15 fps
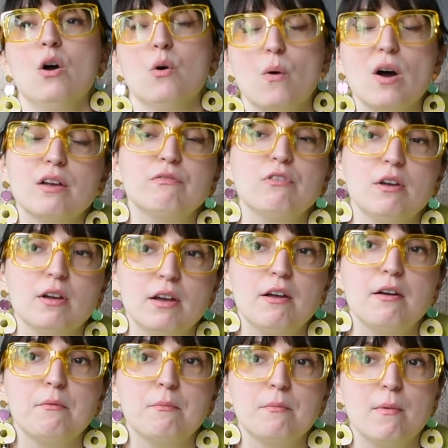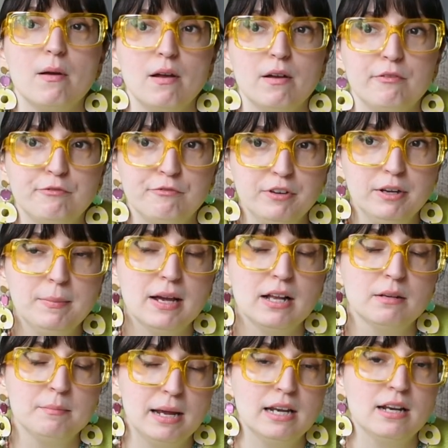one of the
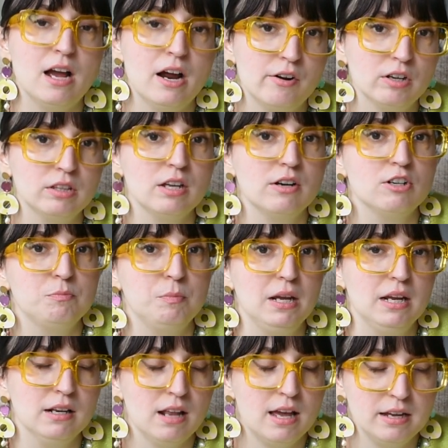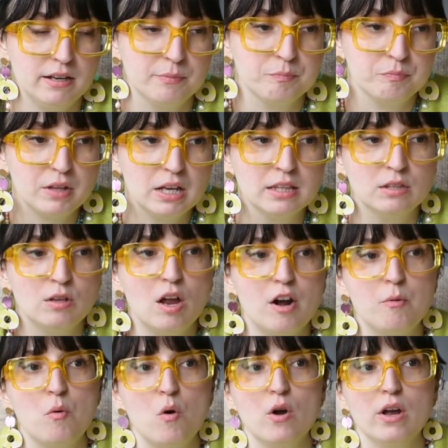female main characters being like in
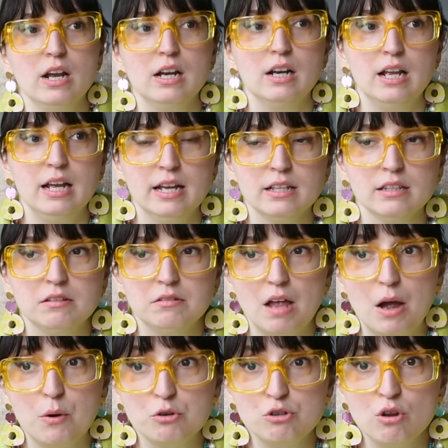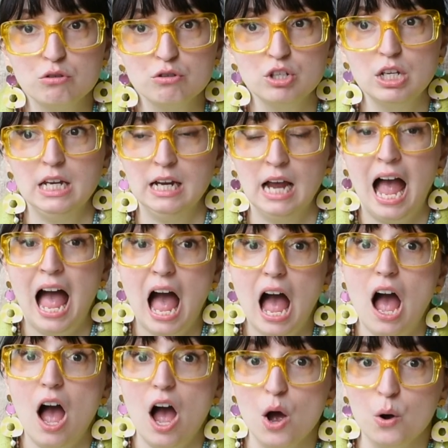turmoil, and I was not seeing
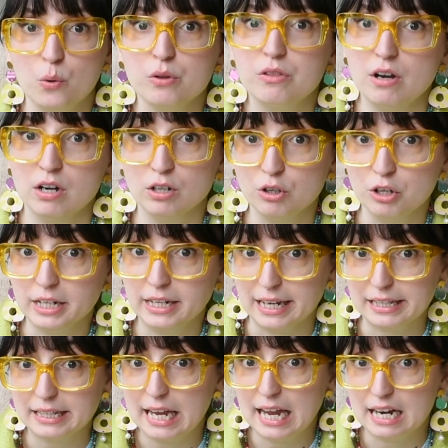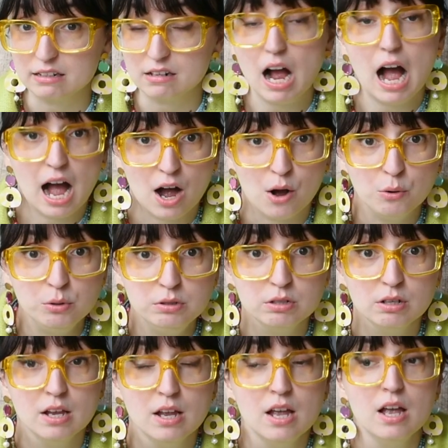how they're gonna get her out.
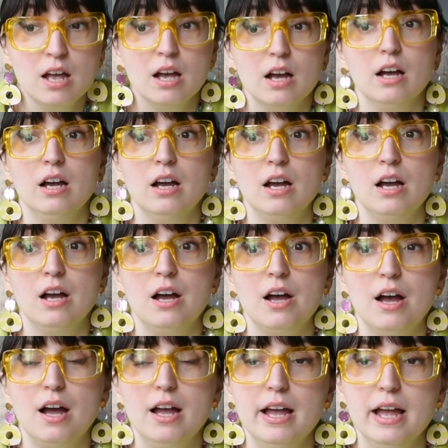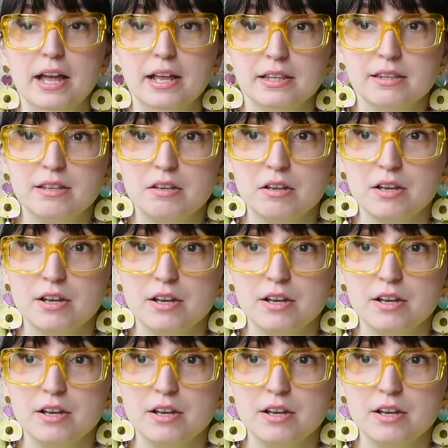And